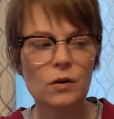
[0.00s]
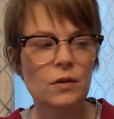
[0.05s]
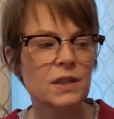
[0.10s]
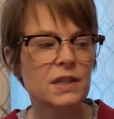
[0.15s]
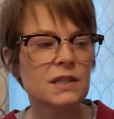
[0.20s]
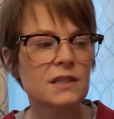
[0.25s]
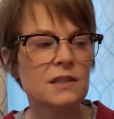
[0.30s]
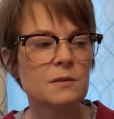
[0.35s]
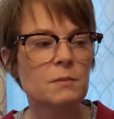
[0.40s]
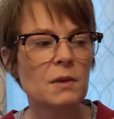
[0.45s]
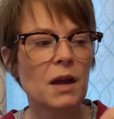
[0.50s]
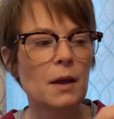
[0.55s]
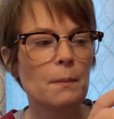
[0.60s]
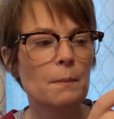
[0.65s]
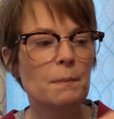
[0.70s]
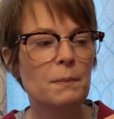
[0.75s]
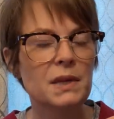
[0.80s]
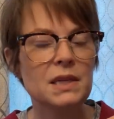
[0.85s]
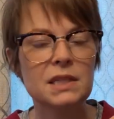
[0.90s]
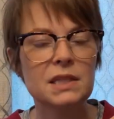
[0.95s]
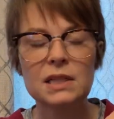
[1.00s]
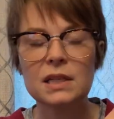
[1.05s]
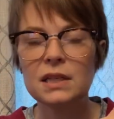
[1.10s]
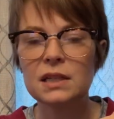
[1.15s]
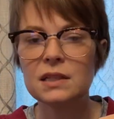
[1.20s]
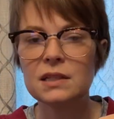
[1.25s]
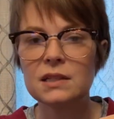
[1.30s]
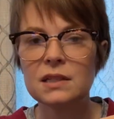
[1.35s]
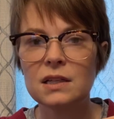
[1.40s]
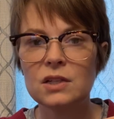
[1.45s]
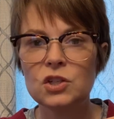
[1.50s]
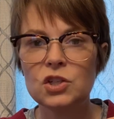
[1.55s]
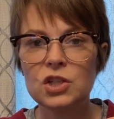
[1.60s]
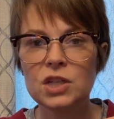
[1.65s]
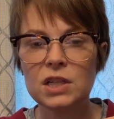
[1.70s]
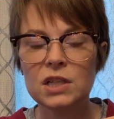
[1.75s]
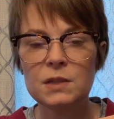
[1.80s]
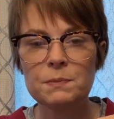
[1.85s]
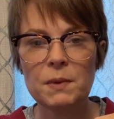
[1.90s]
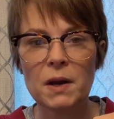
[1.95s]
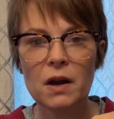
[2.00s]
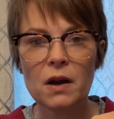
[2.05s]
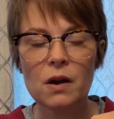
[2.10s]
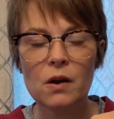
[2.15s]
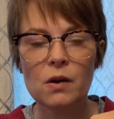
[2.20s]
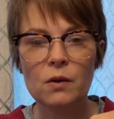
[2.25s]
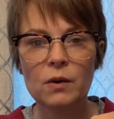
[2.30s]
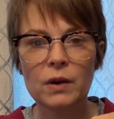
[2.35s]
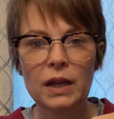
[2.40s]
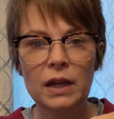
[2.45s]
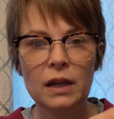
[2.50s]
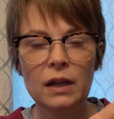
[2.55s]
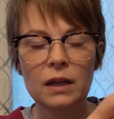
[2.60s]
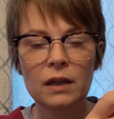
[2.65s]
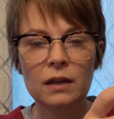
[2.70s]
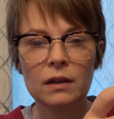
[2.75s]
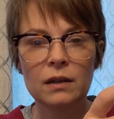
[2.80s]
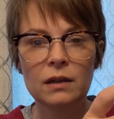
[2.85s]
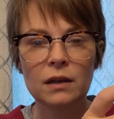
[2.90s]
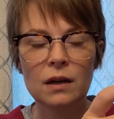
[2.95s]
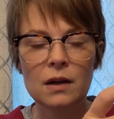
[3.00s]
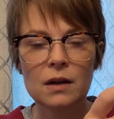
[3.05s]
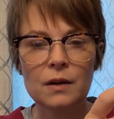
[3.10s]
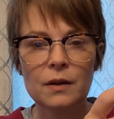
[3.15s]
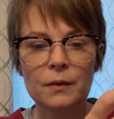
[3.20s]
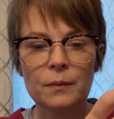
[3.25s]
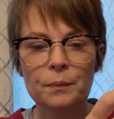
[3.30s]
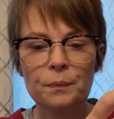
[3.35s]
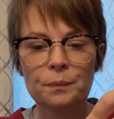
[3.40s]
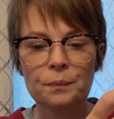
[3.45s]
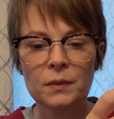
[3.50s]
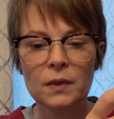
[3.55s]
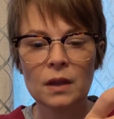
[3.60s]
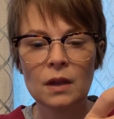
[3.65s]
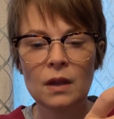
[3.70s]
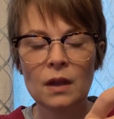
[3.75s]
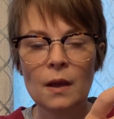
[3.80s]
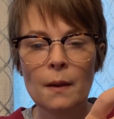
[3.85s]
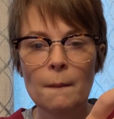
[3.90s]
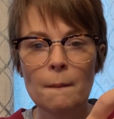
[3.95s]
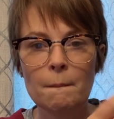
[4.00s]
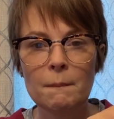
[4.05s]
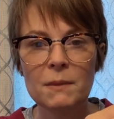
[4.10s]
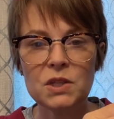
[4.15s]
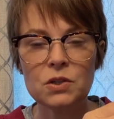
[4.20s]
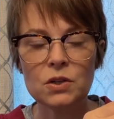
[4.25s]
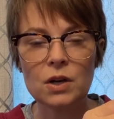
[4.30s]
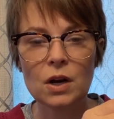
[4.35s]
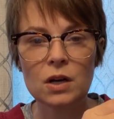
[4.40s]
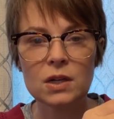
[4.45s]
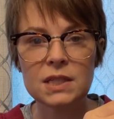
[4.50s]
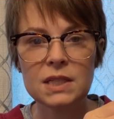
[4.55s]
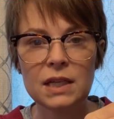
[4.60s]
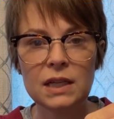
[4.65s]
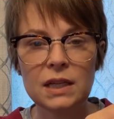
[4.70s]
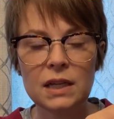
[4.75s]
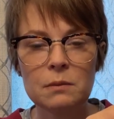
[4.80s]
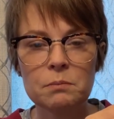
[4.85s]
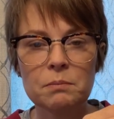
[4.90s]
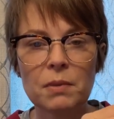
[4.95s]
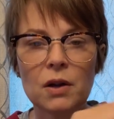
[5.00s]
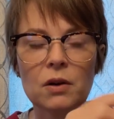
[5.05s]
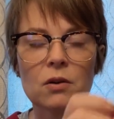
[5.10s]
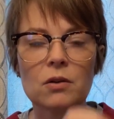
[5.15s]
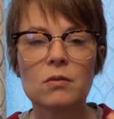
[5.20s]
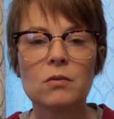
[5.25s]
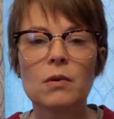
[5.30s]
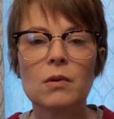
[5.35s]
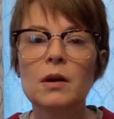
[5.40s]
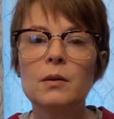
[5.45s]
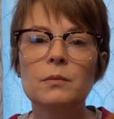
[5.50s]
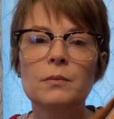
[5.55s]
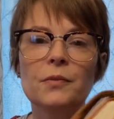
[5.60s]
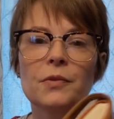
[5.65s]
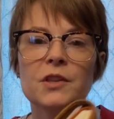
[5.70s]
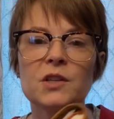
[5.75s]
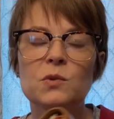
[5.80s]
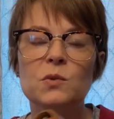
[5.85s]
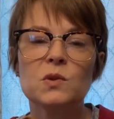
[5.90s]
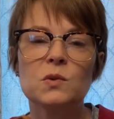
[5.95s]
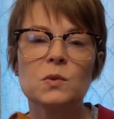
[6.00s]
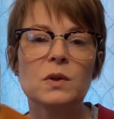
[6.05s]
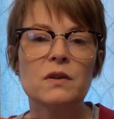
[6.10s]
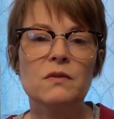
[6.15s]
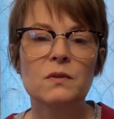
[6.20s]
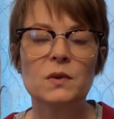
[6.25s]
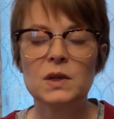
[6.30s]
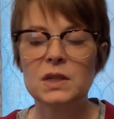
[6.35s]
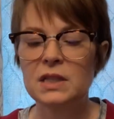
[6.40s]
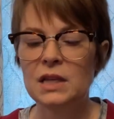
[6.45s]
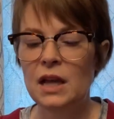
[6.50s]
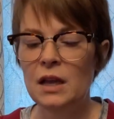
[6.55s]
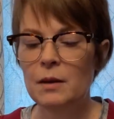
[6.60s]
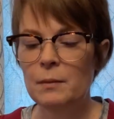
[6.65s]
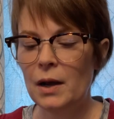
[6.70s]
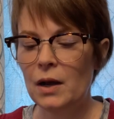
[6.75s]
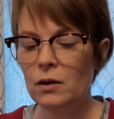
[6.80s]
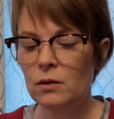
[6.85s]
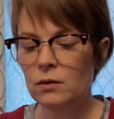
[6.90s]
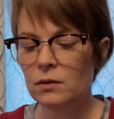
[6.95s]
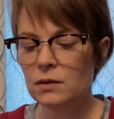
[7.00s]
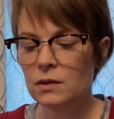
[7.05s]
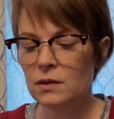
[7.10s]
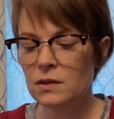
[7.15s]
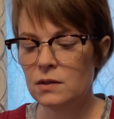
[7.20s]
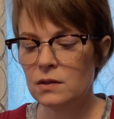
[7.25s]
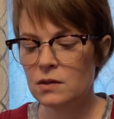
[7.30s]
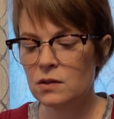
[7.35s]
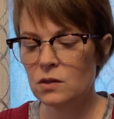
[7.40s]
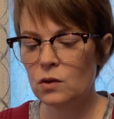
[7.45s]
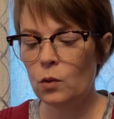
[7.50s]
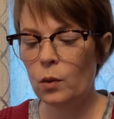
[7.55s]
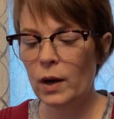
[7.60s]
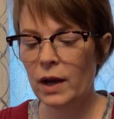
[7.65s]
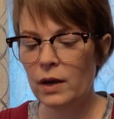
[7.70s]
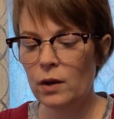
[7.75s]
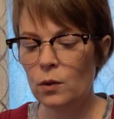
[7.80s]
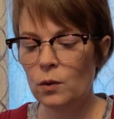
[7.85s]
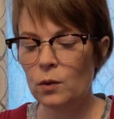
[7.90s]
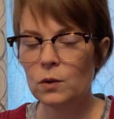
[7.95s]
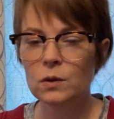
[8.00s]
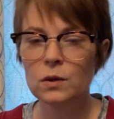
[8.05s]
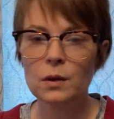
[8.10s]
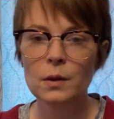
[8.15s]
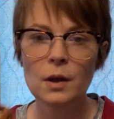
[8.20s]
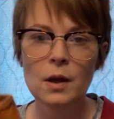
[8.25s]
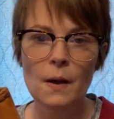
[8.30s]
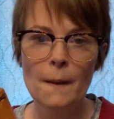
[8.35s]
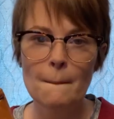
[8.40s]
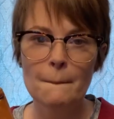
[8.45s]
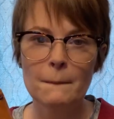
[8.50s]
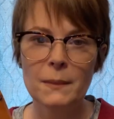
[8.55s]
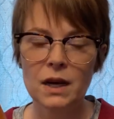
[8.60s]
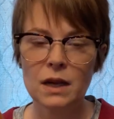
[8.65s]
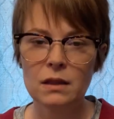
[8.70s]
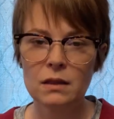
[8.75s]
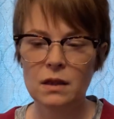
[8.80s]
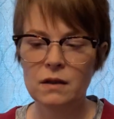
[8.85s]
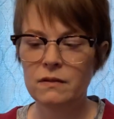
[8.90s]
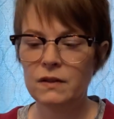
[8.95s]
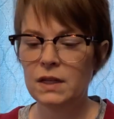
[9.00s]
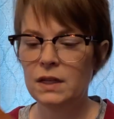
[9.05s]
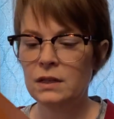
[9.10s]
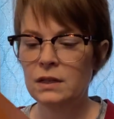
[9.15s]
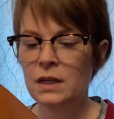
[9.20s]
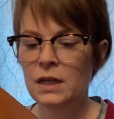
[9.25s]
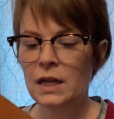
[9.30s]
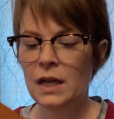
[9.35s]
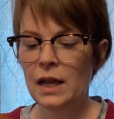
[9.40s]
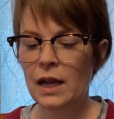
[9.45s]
This is my B six Chic Sparrow in um, Mister Darcy in Buttered Rum. This was when it first came out. It's quite old, but I love it.